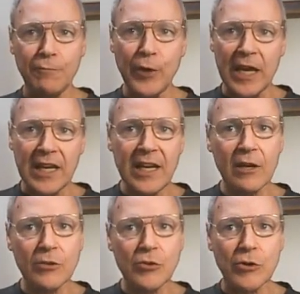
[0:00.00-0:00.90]
If we
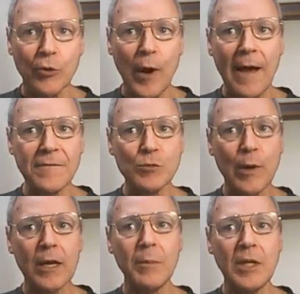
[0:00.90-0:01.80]
adhere to the
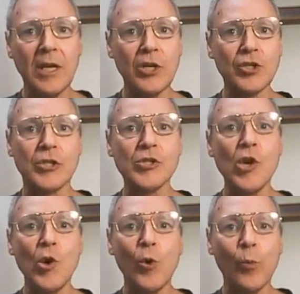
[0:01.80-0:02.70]
graph's
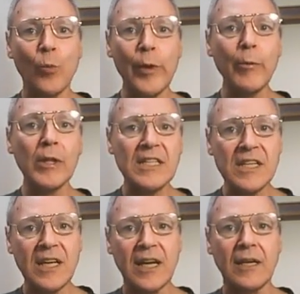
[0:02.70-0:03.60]
recommendations, we will
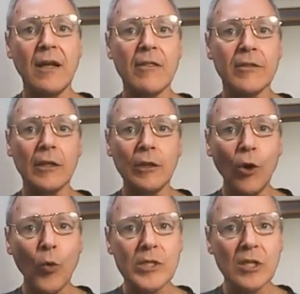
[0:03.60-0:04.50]
attain the
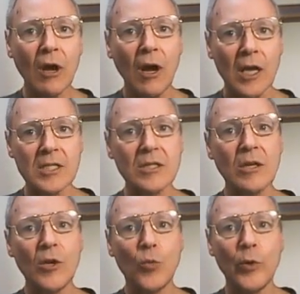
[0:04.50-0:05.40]
lowest
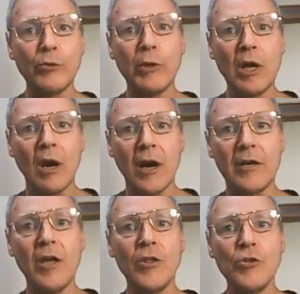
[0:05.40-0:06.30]
cost with
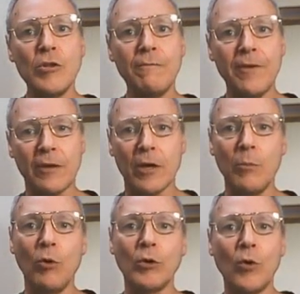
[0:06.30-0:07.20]
regard to the
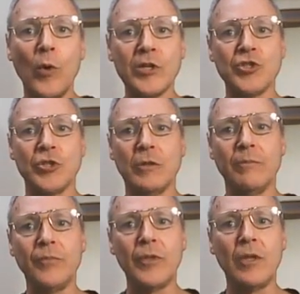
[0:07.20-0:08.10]
failure mode in question.